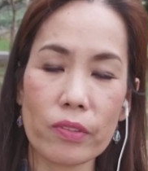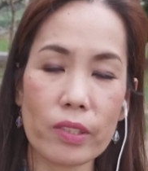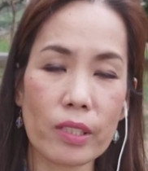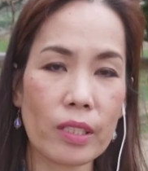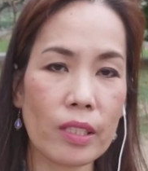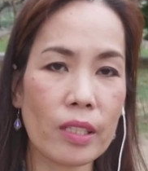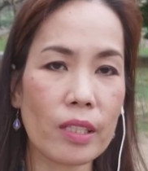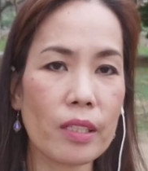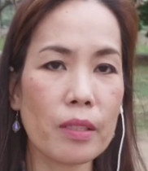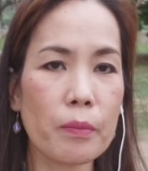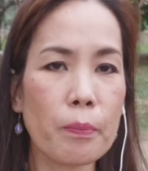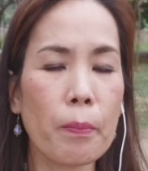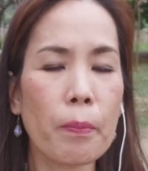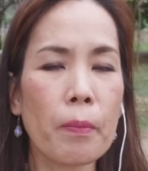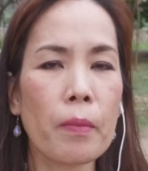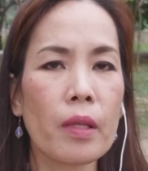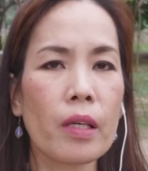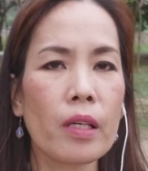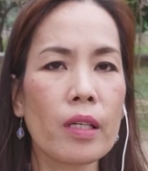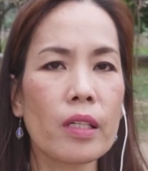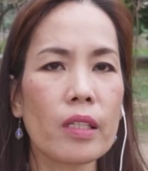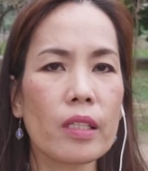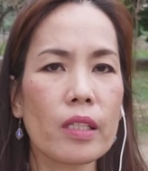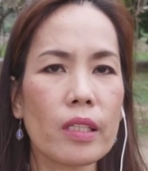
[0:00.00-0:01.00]
Funny,
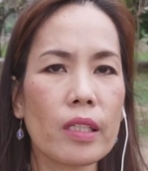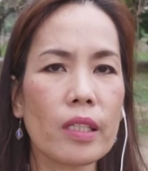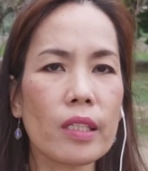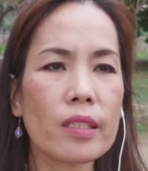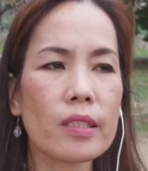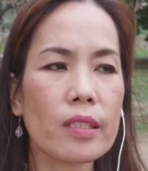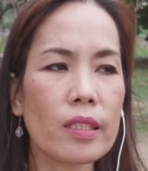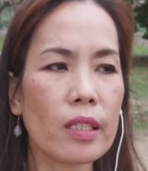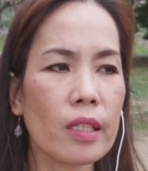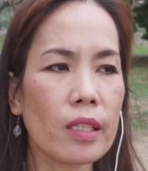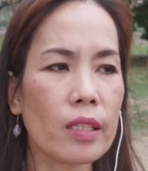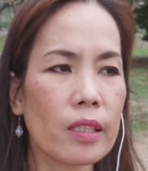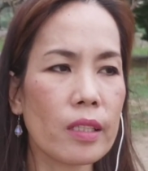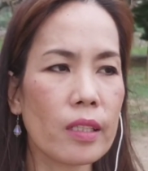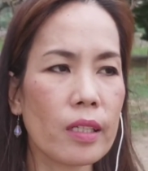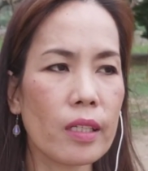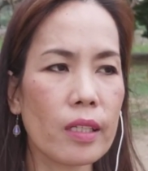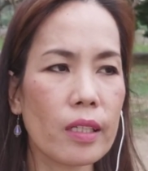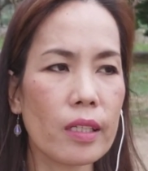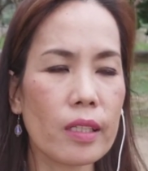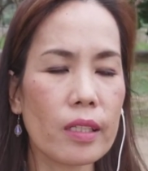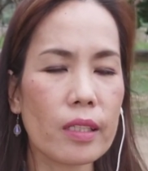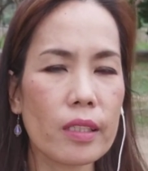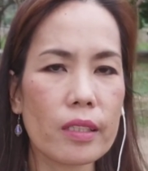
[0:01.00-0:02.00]
he said
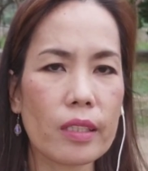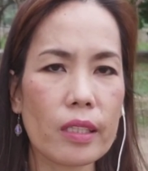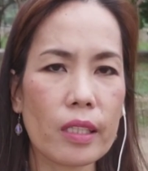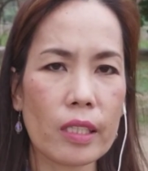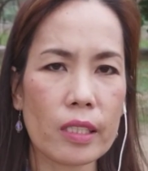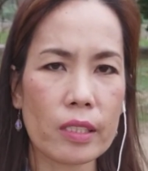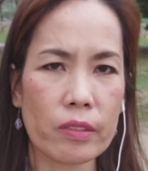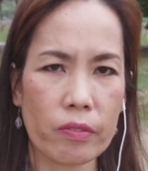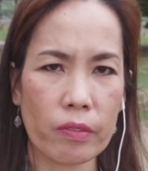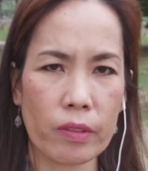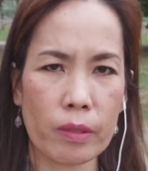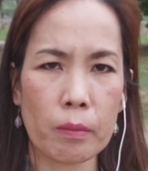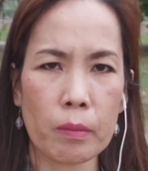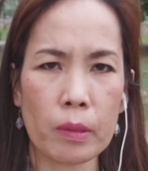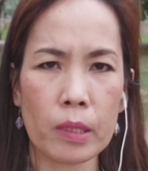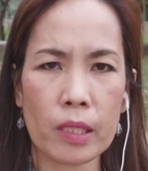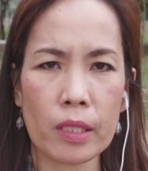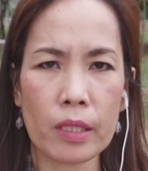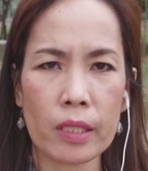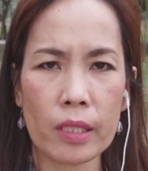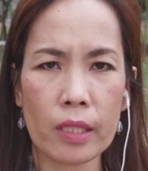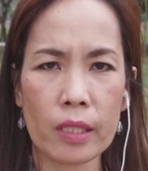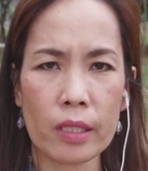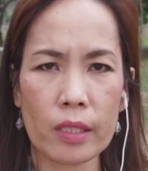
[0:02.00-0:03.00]
that his
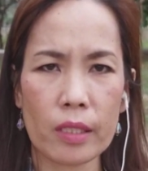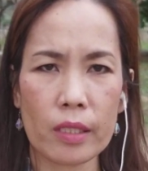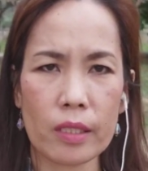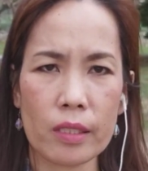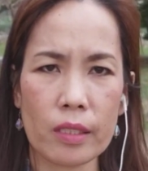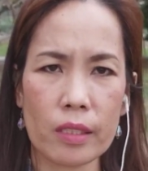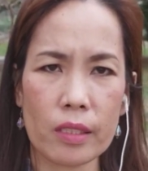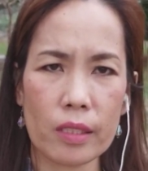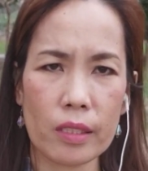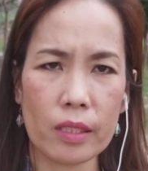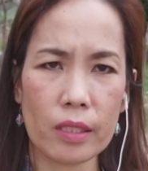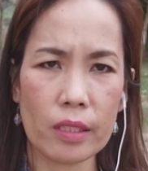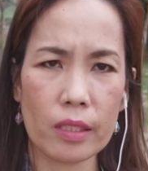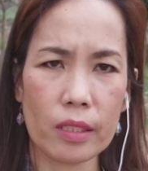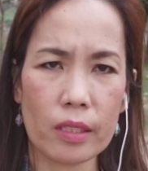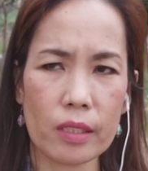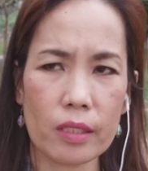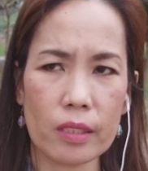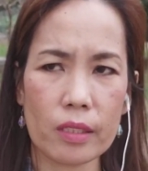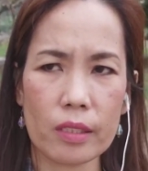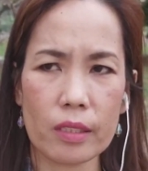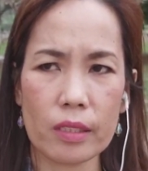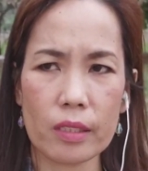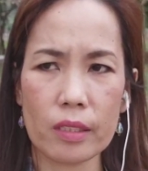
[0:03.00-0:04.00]
family
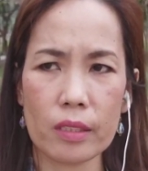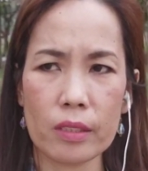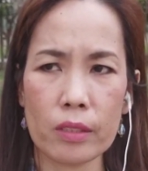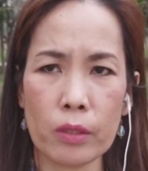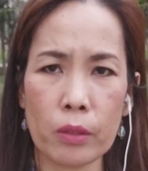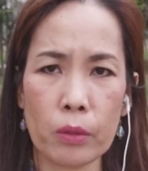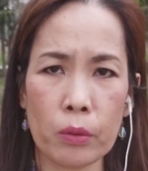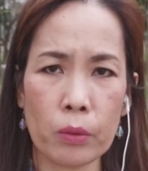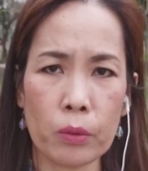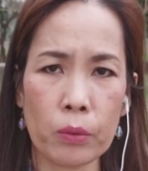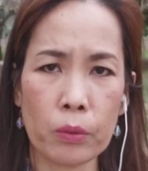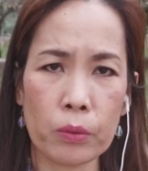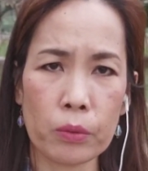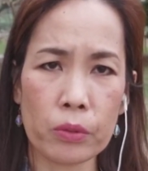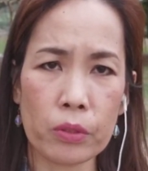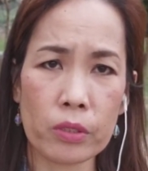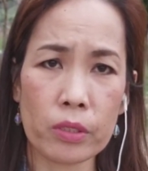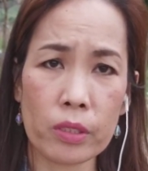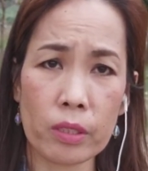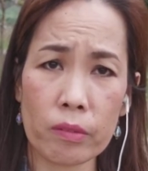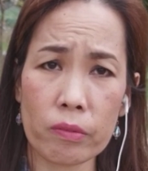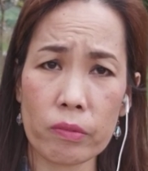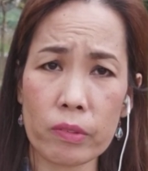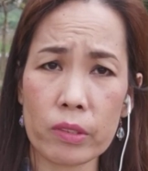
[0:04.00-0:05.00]
knows
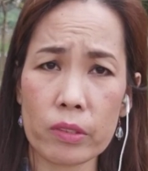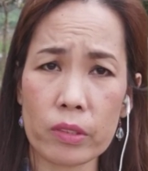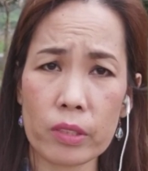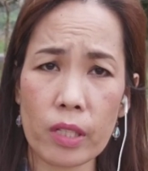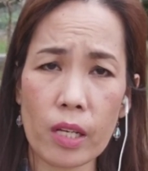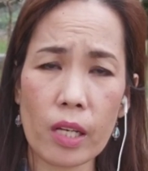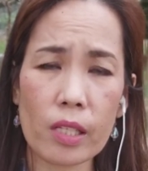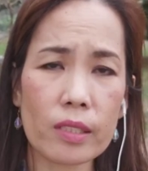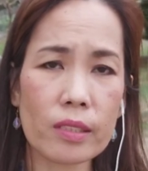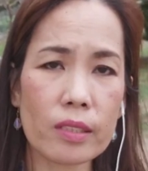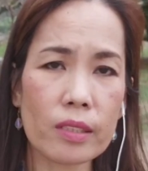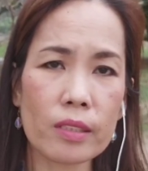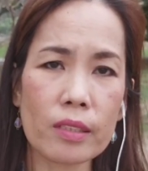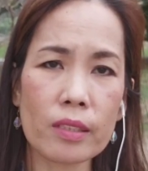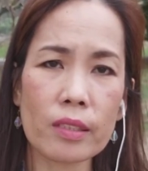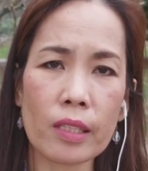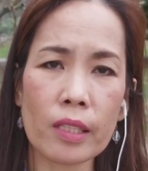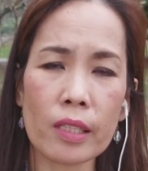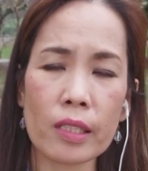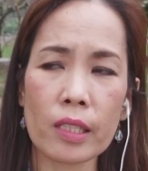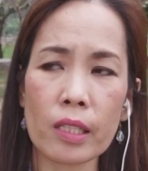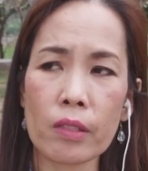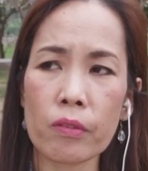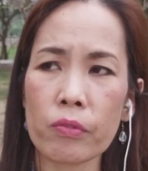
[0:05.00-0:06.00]
Geoffrey Jackson.
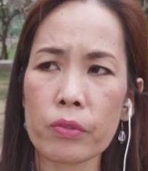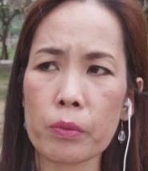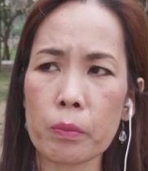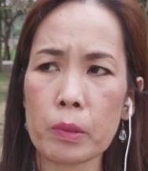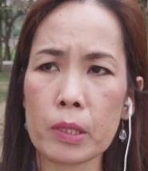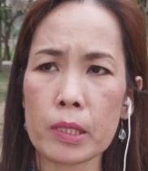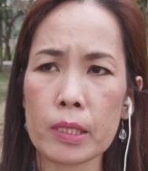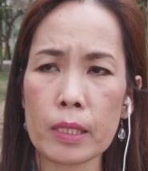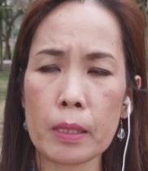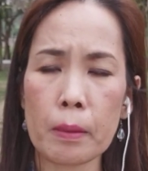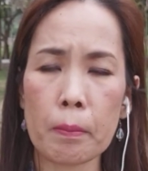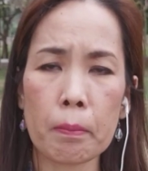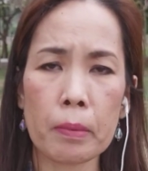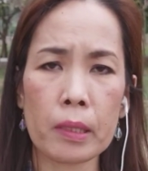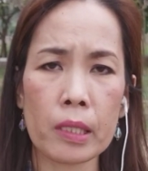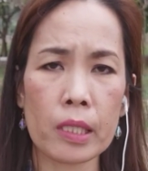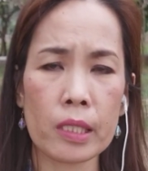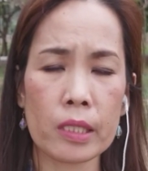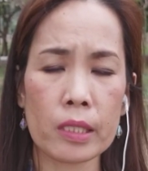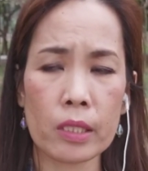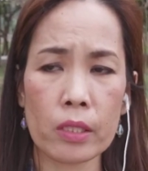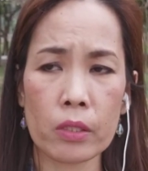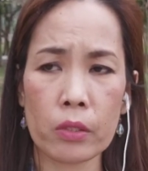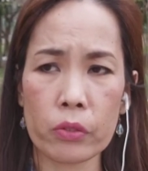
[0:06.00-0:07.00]
They came from the same
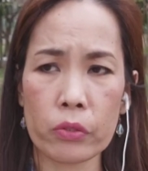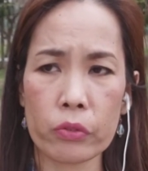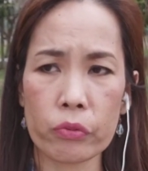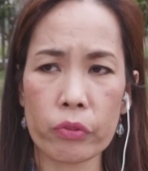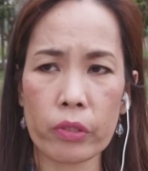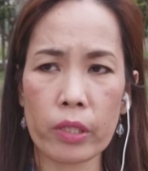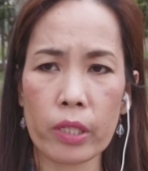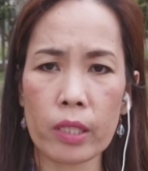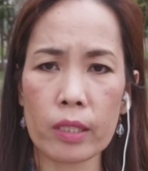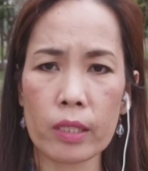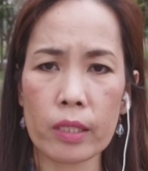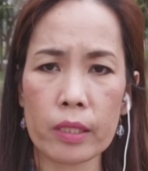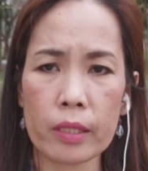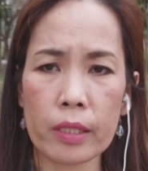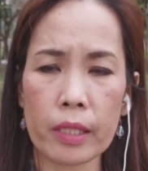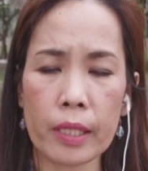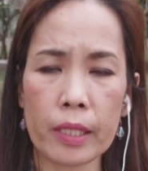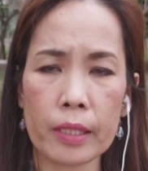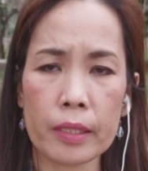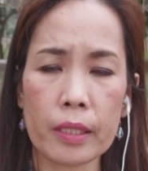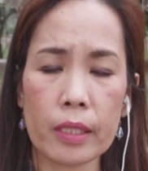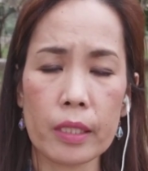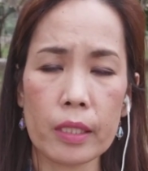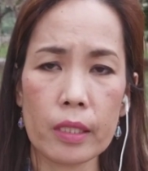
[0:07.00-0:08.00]
place in Australia,
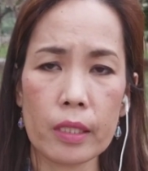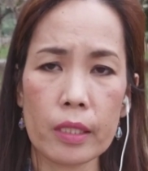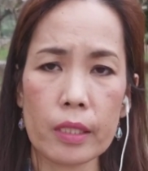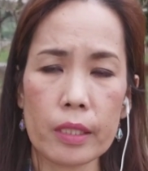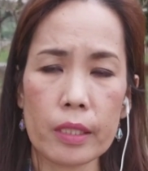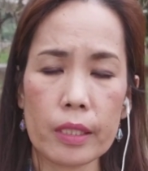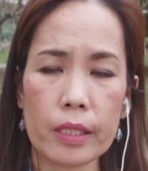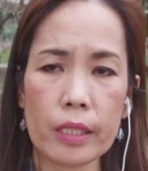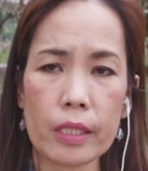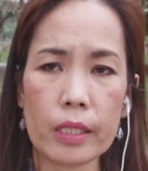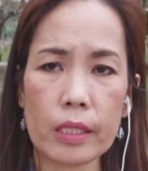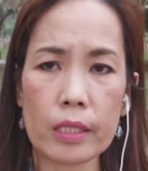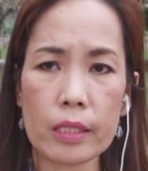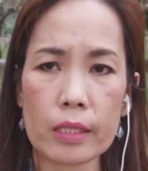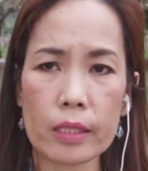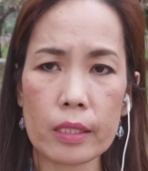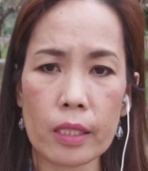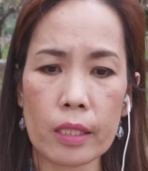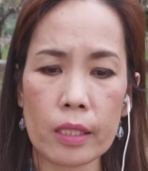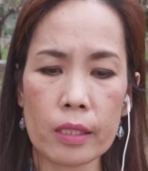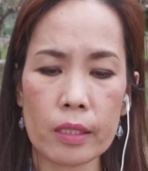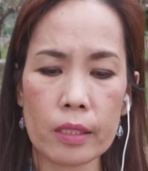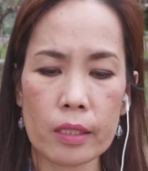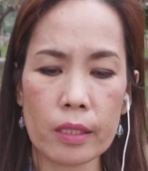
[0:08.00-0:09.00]
and he
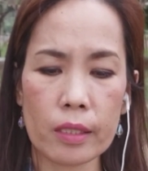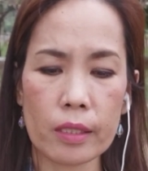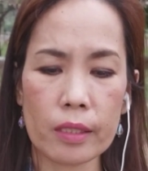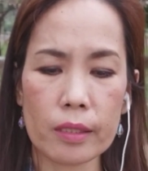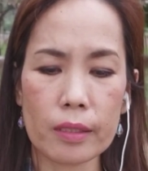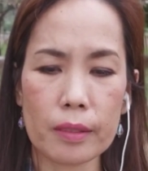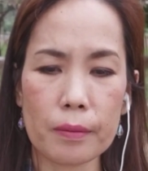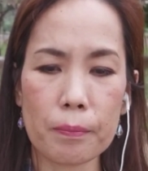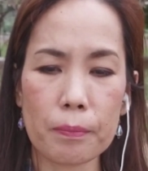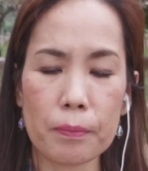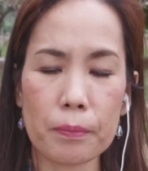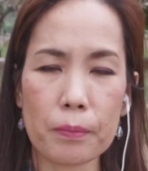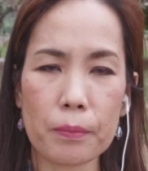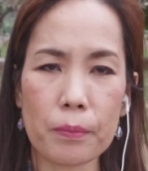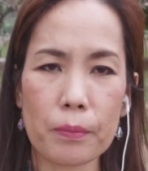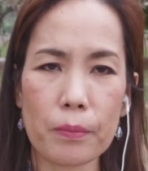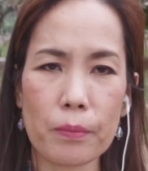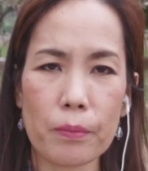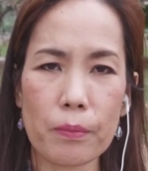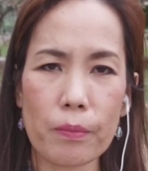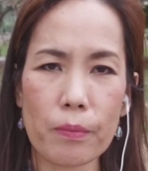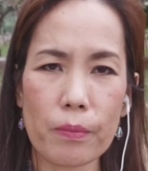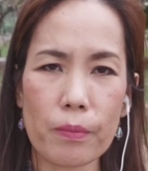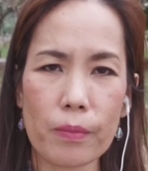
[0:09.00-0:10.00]
said that
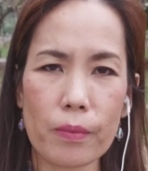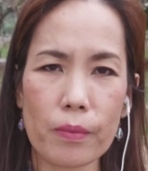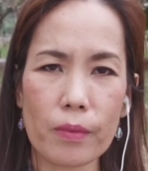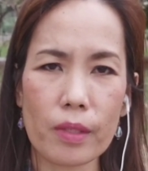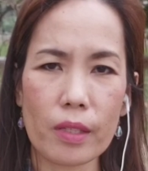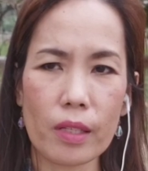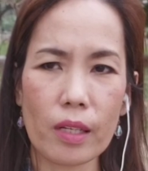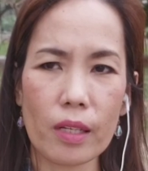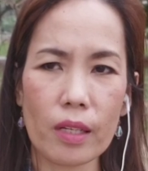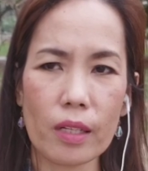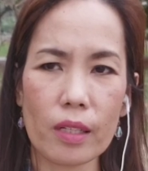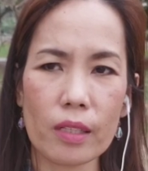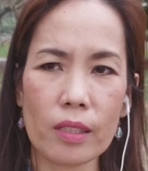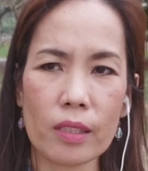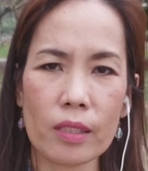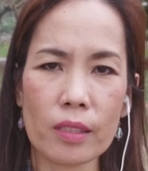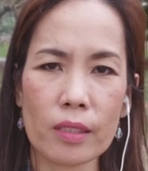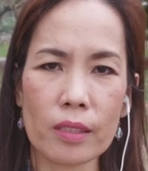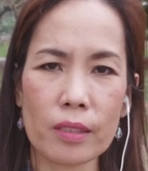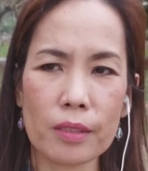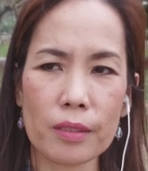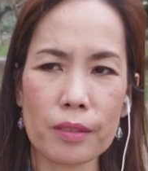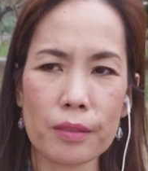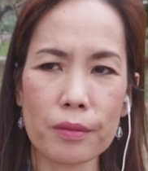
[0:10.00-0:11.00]

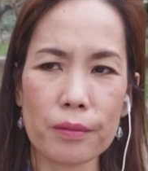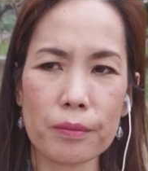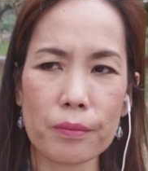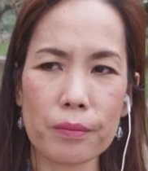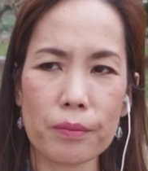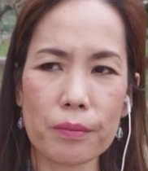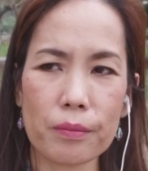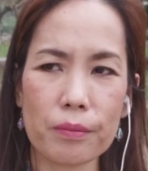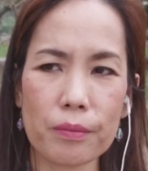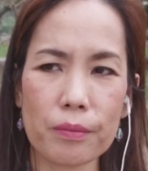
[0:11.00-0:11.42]
um,